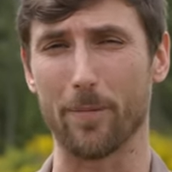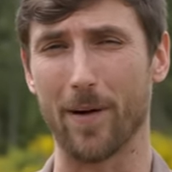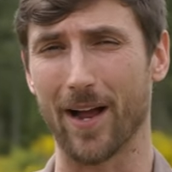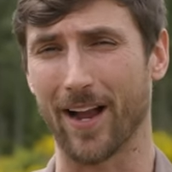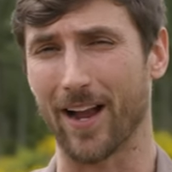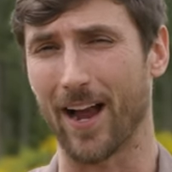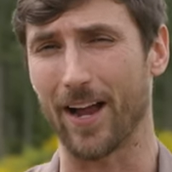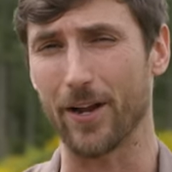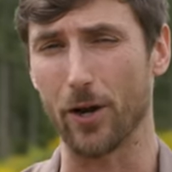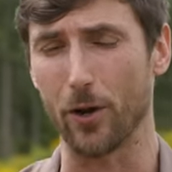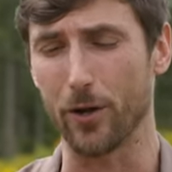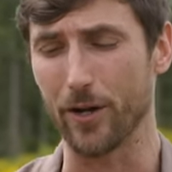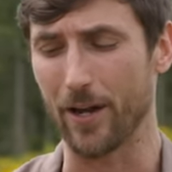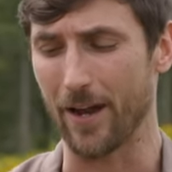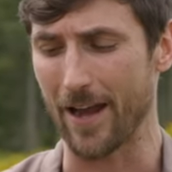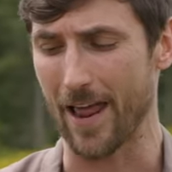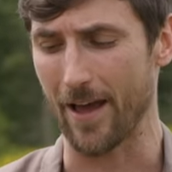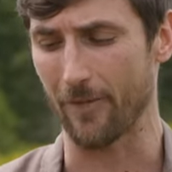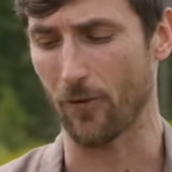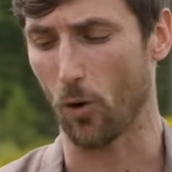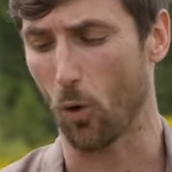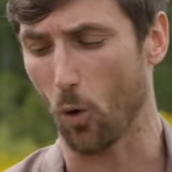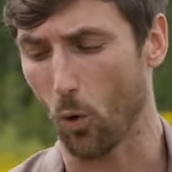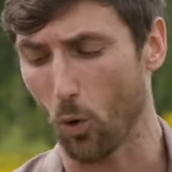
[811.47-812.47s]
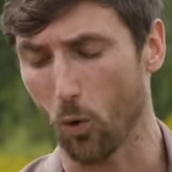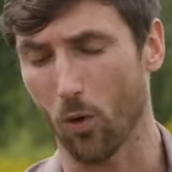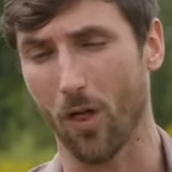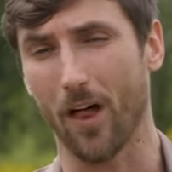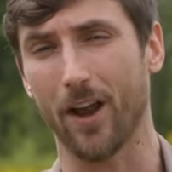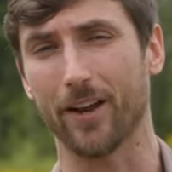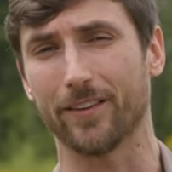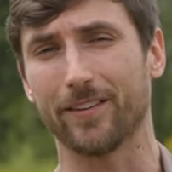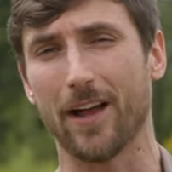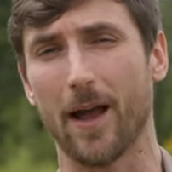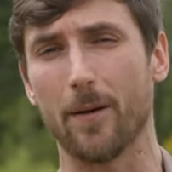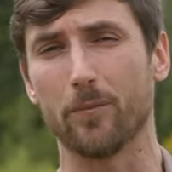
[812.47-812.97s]
Mike, I know you didn't have a whole
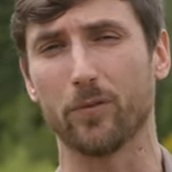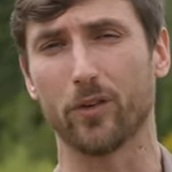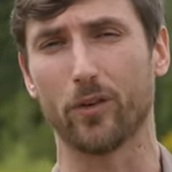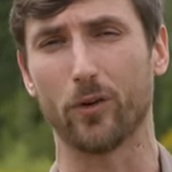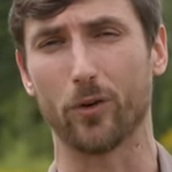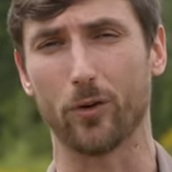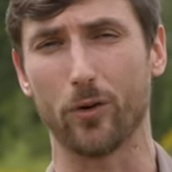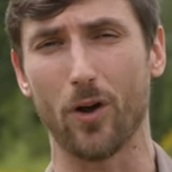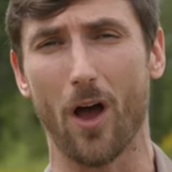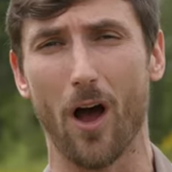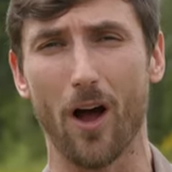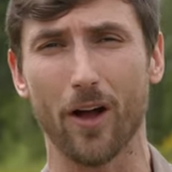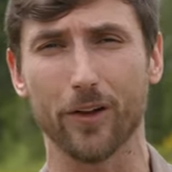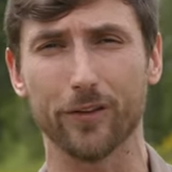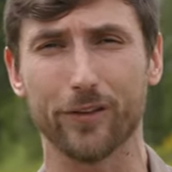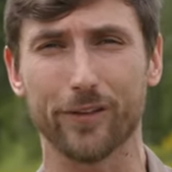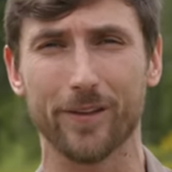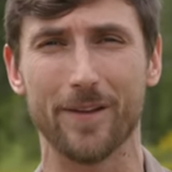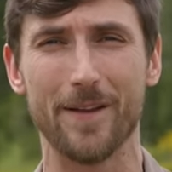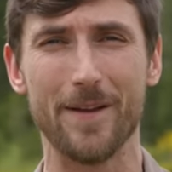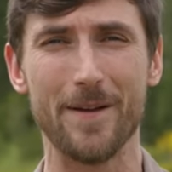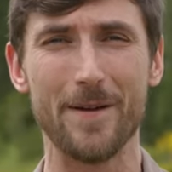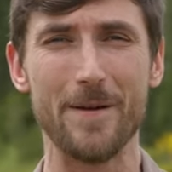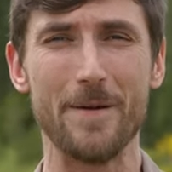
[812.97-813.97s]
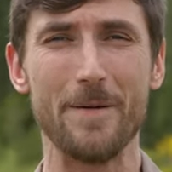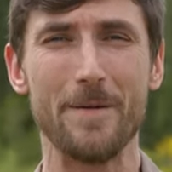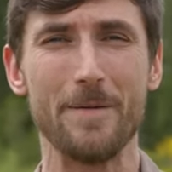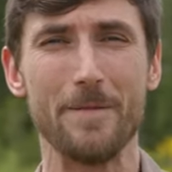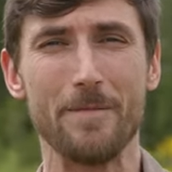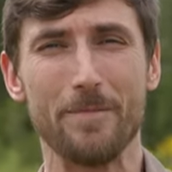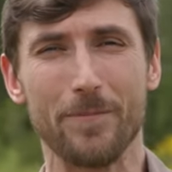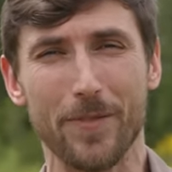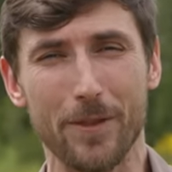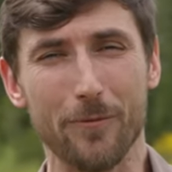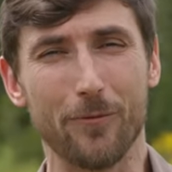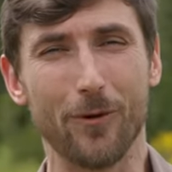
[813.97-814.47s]
lot of times under nods. Virtually
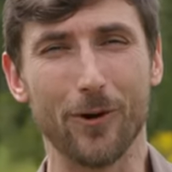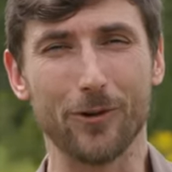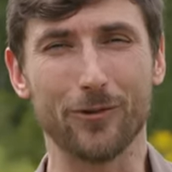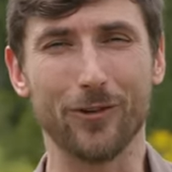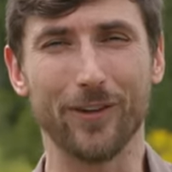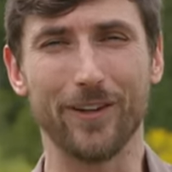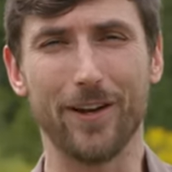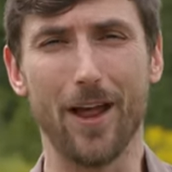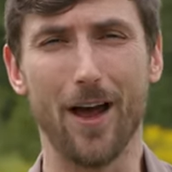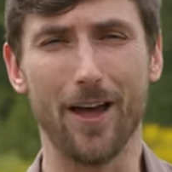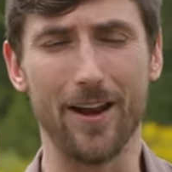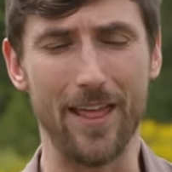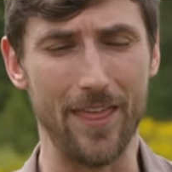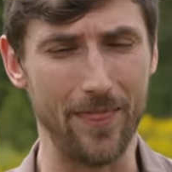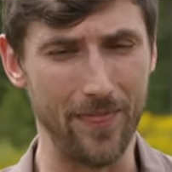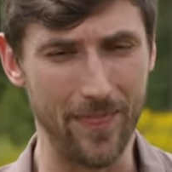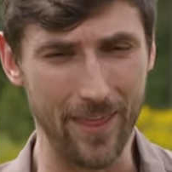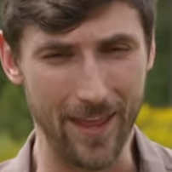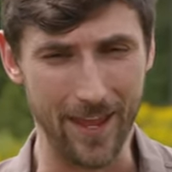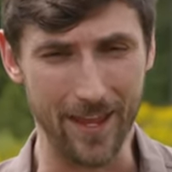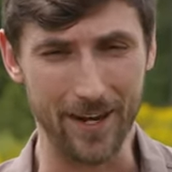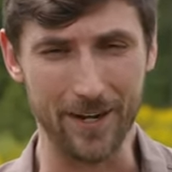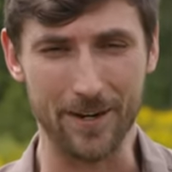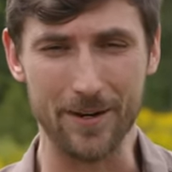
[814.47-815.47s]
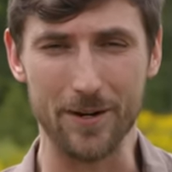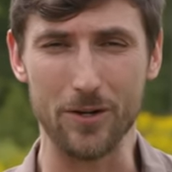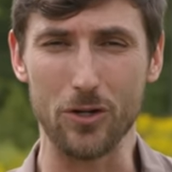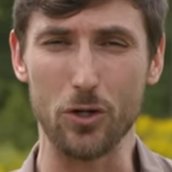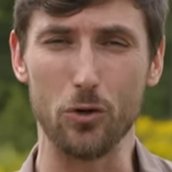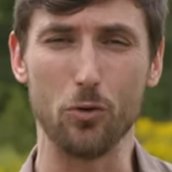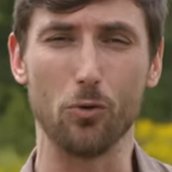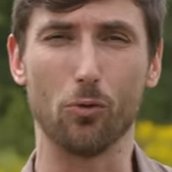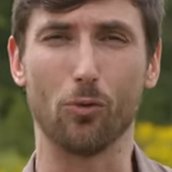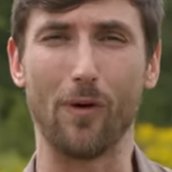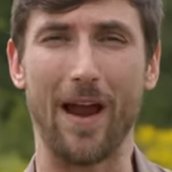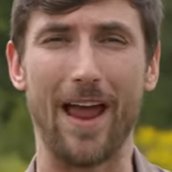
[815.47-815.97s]
none. Virtually none, and uh, then
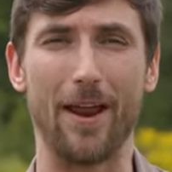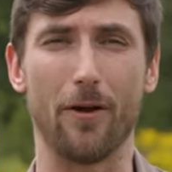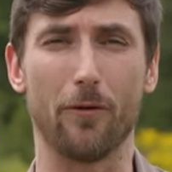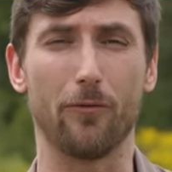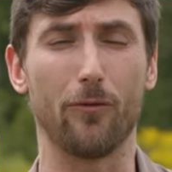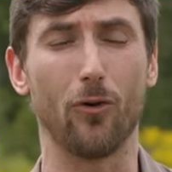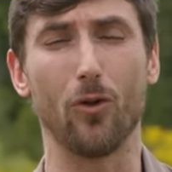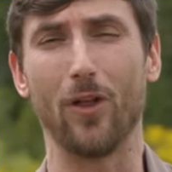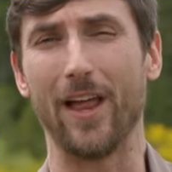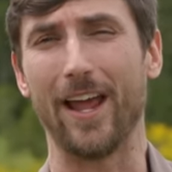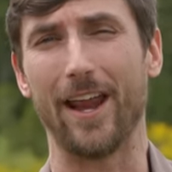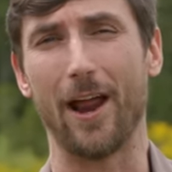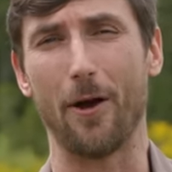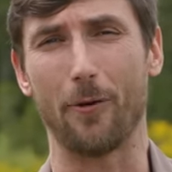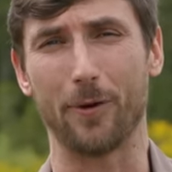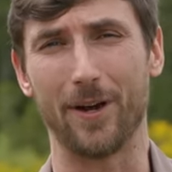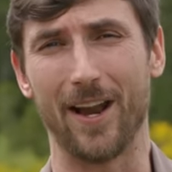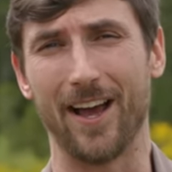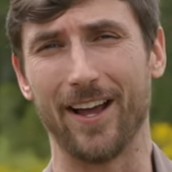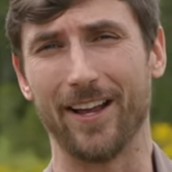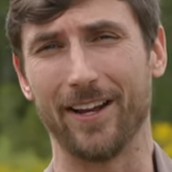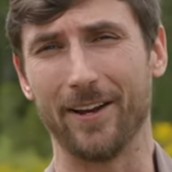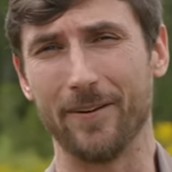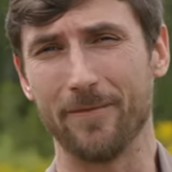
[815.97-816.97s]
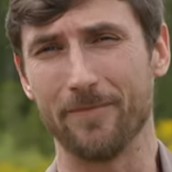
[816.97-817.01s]
you ran a full eight hour night.